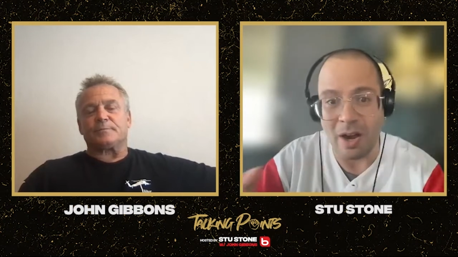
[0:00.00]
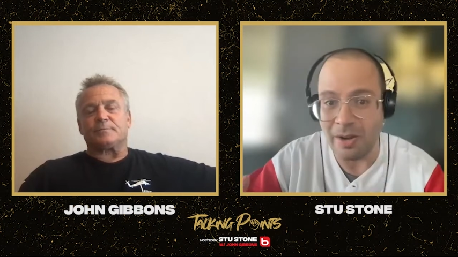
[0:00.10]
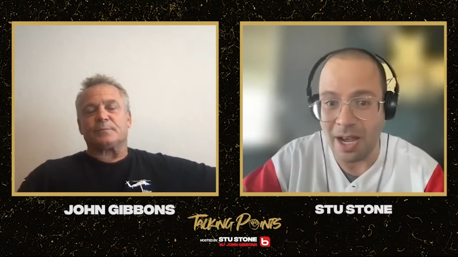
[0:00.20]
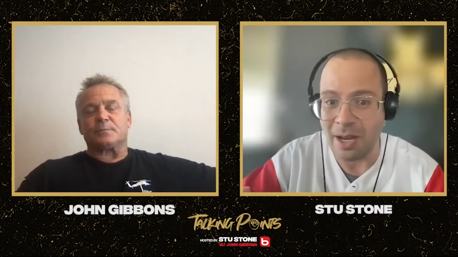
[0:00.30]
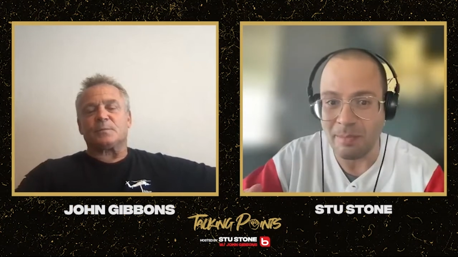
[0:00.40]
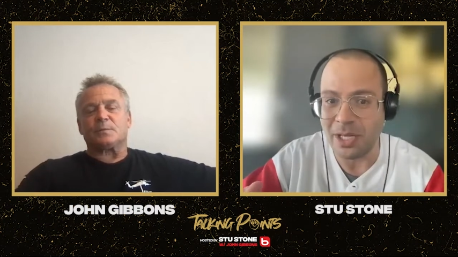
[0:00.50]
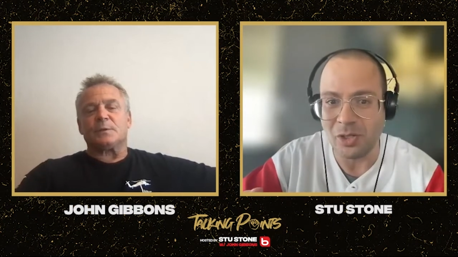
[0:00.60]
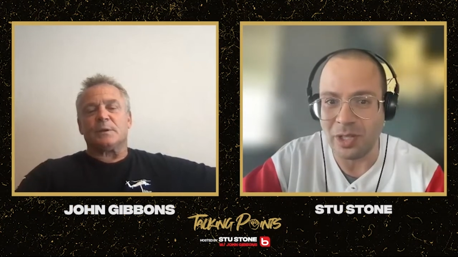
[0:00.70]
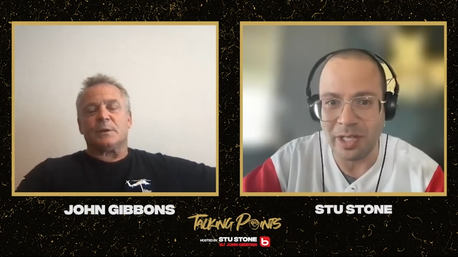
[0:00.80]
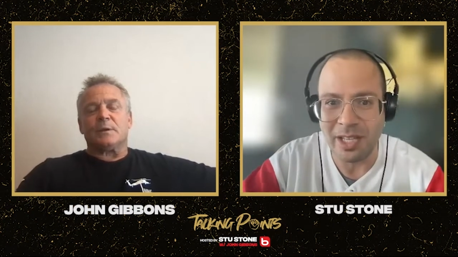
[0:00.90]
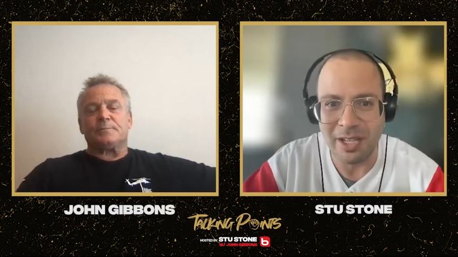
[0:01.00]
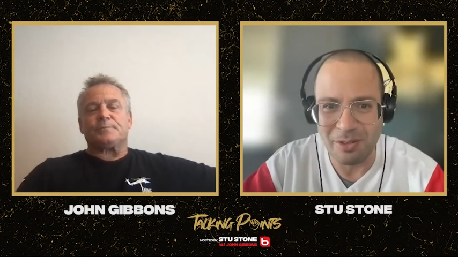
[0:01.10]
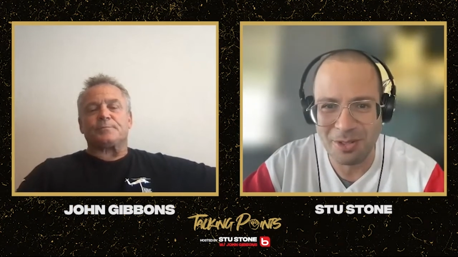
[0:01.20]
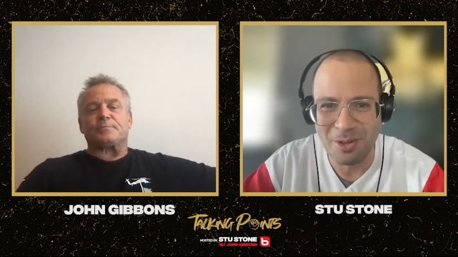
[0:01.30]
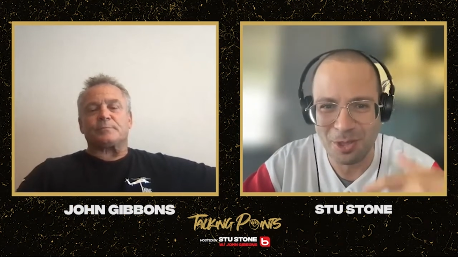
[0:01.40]
Speaker 1: are not major league
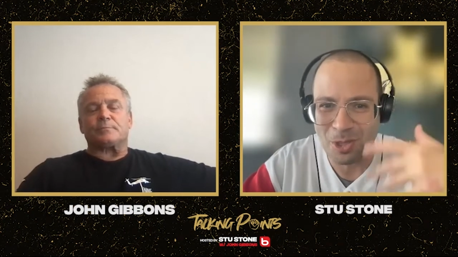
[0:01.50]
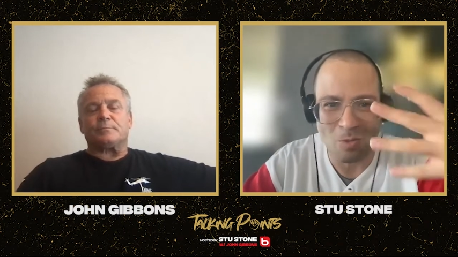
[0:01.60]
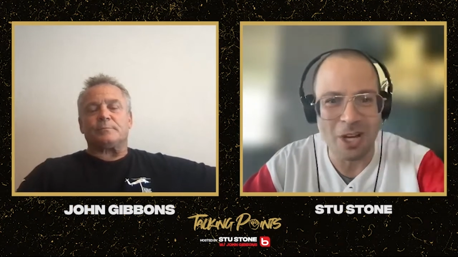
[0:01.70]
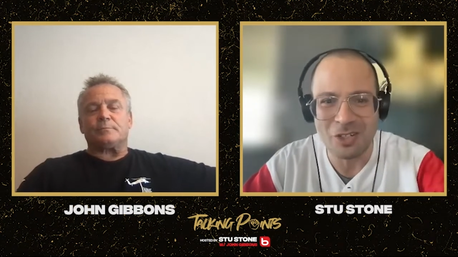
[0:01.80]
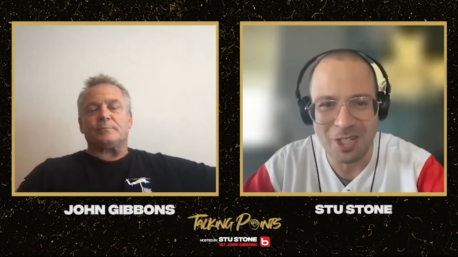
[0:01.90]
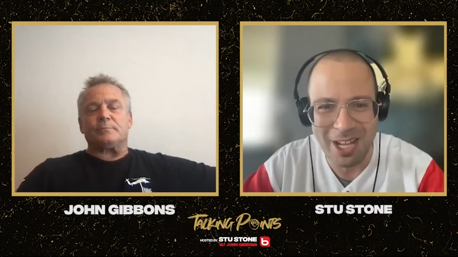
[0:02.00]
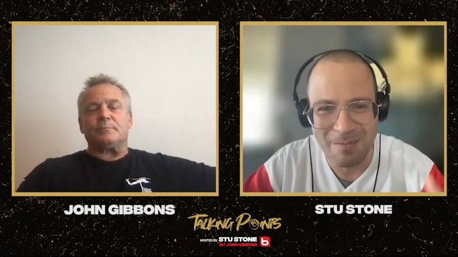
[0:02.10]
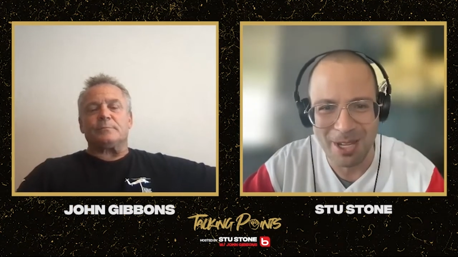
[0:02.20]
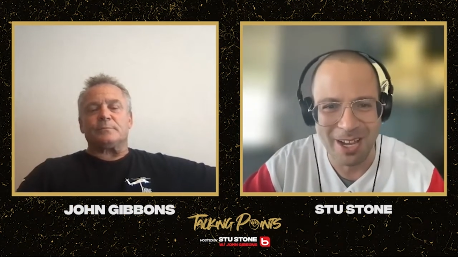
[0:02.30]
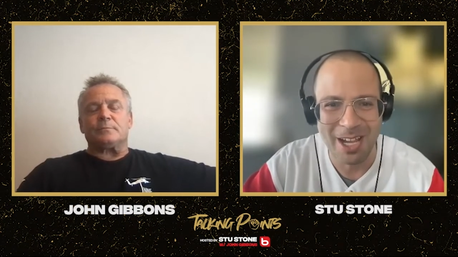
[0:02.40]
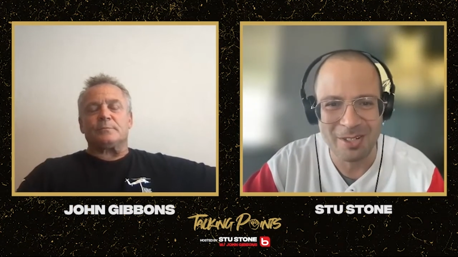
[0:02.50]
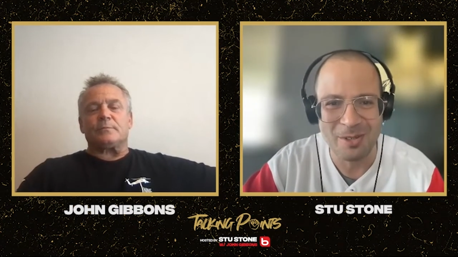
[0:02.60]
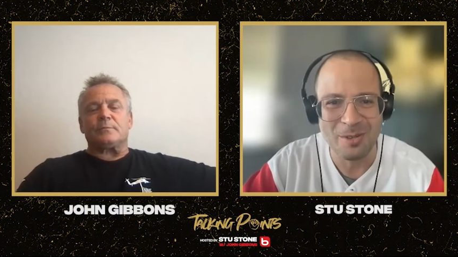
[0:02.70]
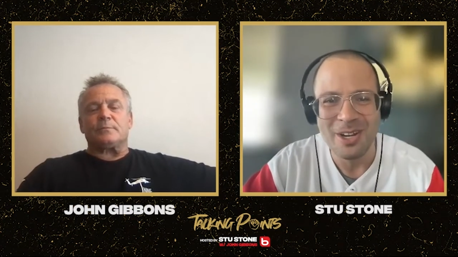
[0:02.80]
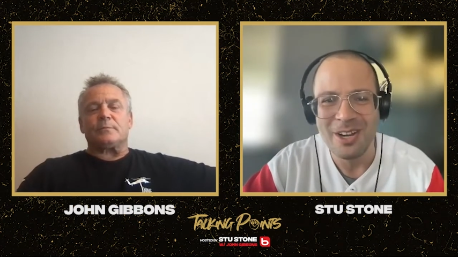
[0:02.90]
hitters who just watch the game like I
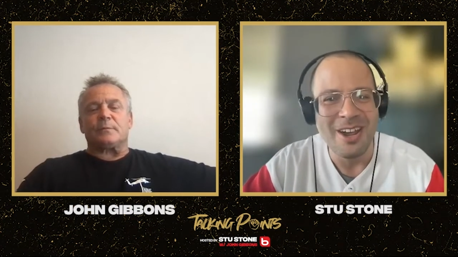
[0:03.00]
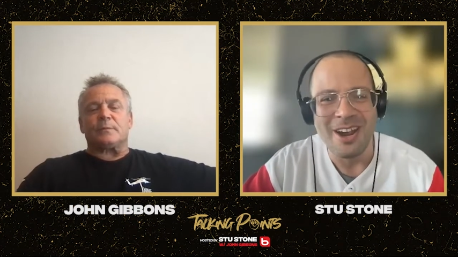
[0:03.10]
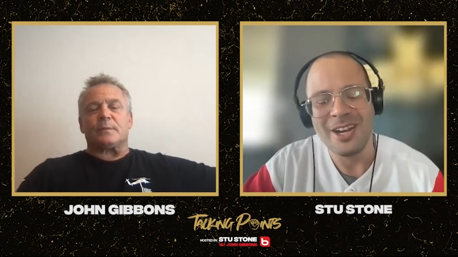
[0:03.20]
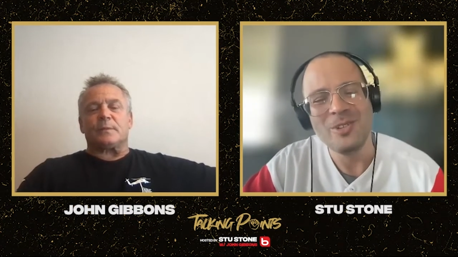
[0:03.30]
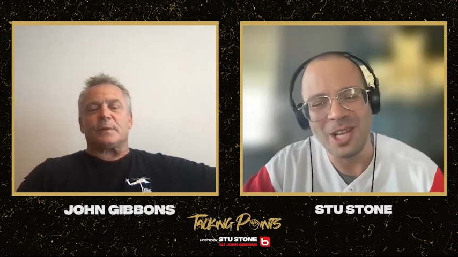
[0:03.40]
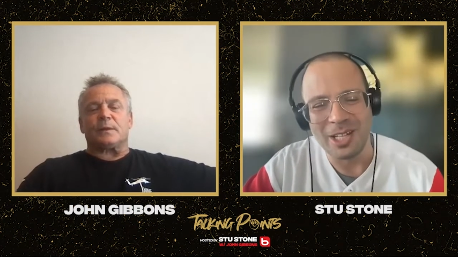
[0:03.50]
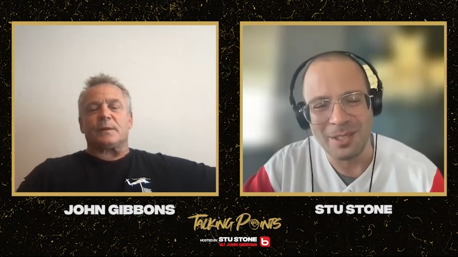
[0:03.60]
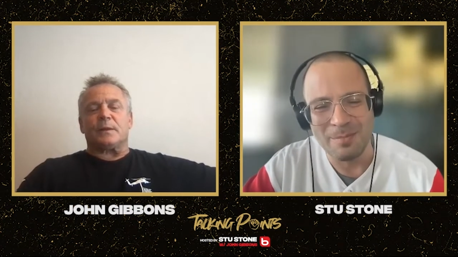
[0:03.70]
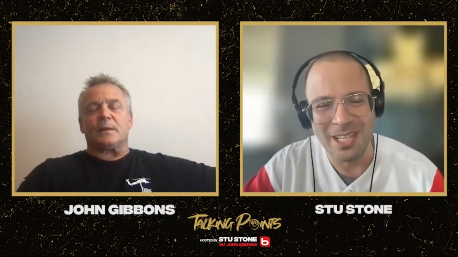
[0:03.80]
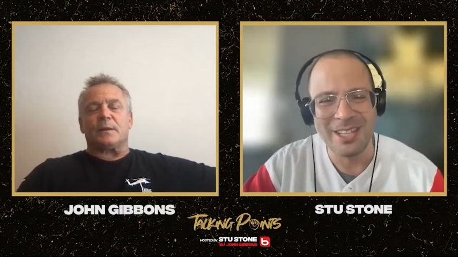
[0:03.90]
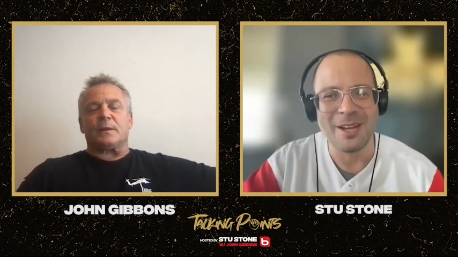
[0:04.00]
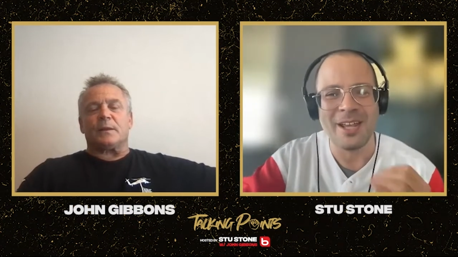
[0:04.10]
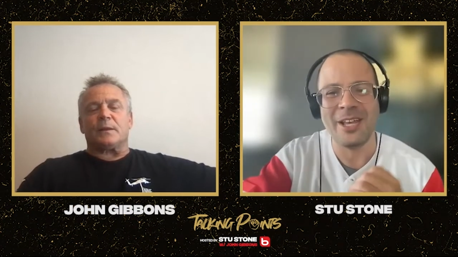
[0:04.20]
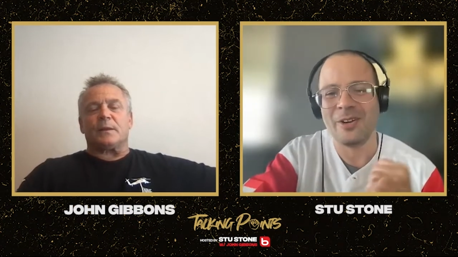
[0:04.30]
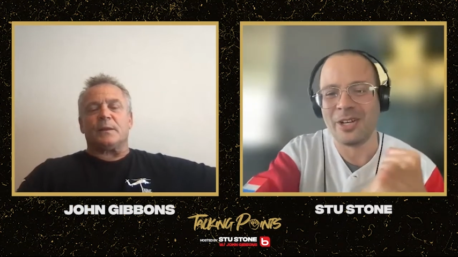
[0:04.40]
do, are you telling me that a
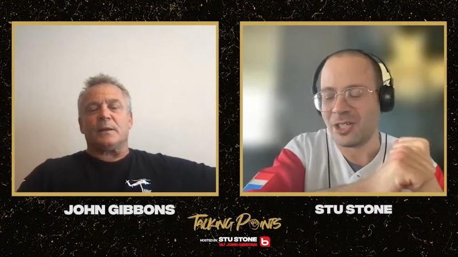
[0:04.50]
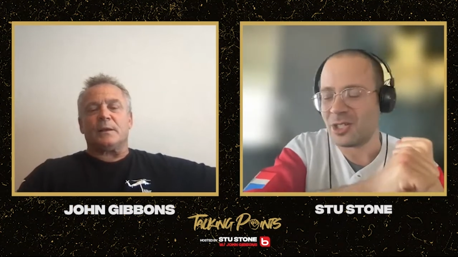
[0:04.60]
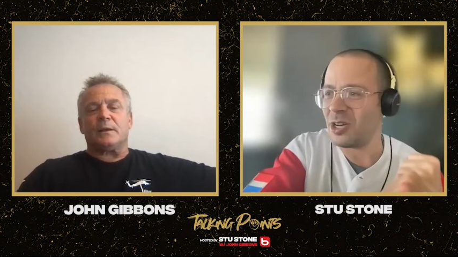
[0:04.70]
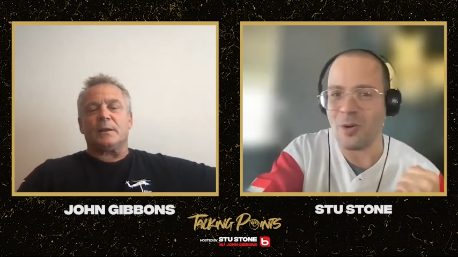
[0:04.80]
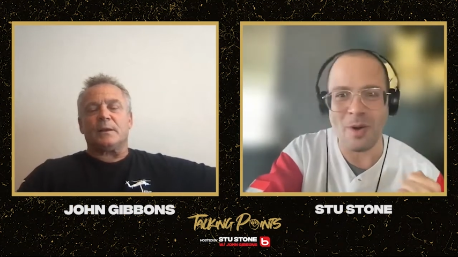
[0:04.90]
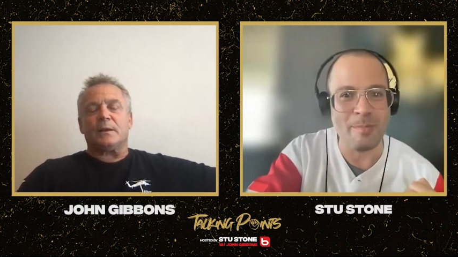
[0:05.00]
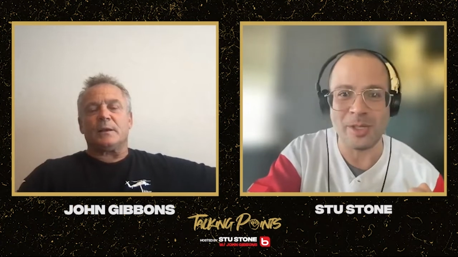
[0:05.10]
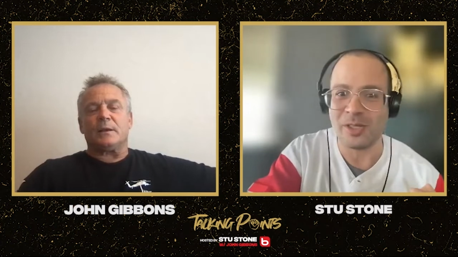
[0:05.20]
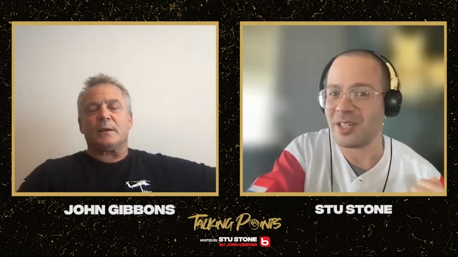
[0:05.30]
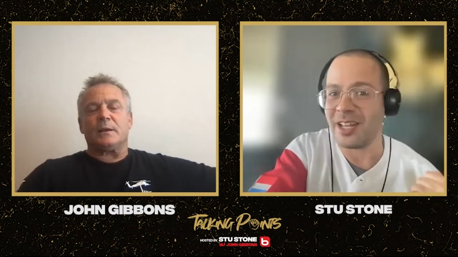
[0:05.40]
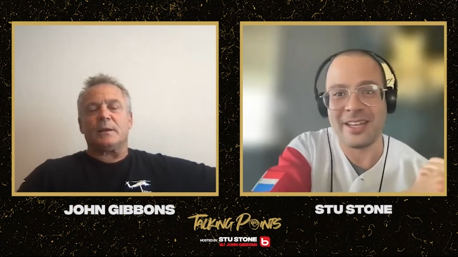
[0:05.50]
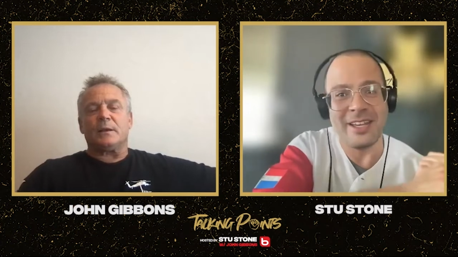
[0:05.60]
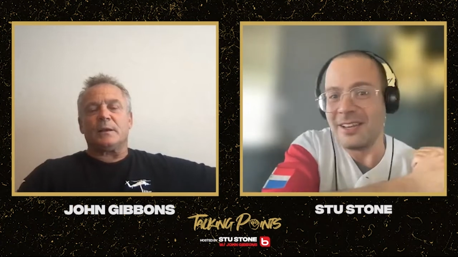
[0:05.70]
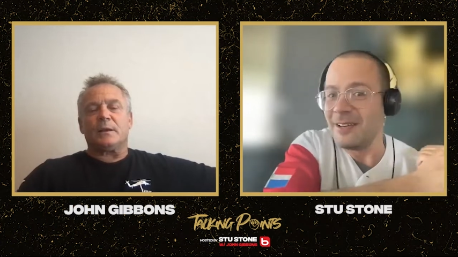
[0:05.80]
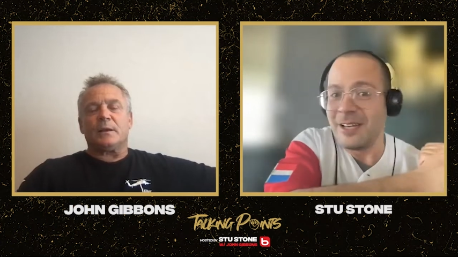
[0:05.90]
hitter could just go up and just like
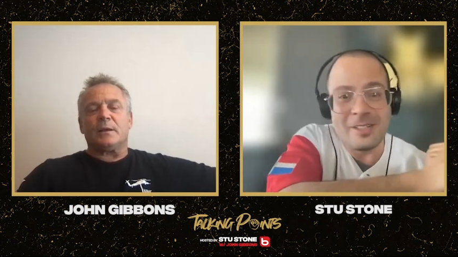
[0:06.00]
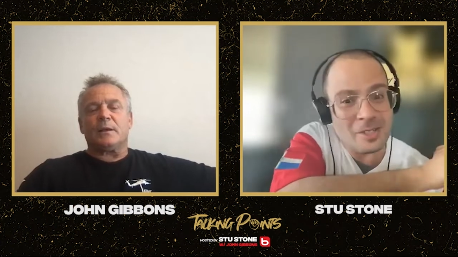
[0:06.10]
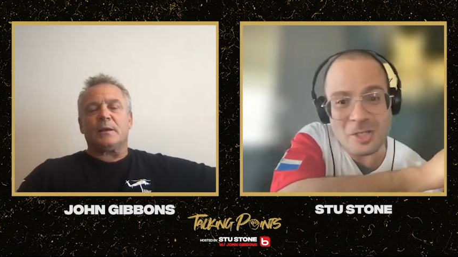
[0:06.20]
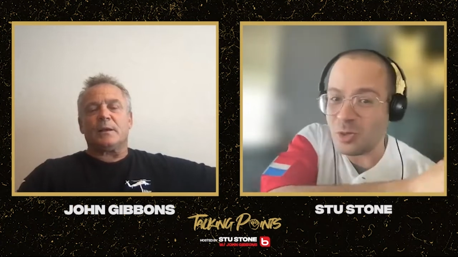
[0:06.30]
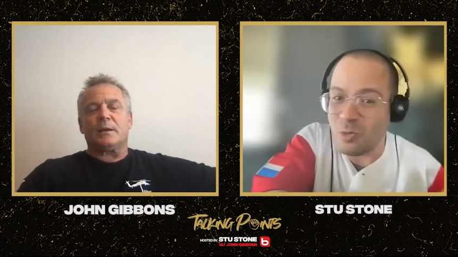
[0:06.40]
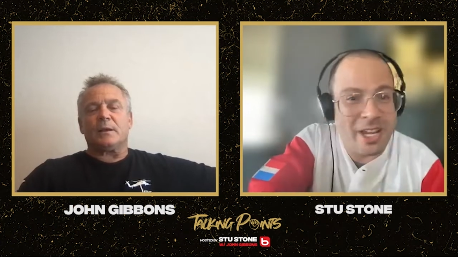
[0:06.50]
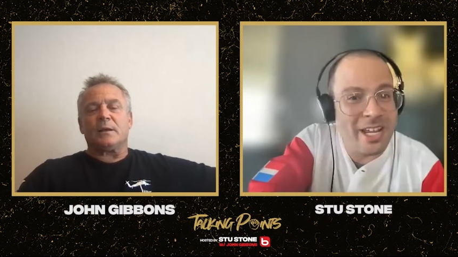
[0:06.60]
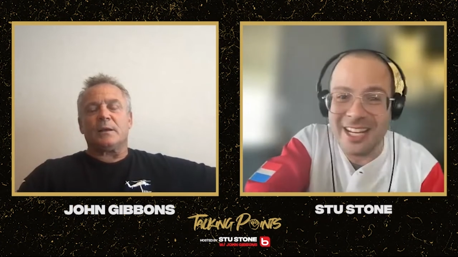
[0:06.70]
just swing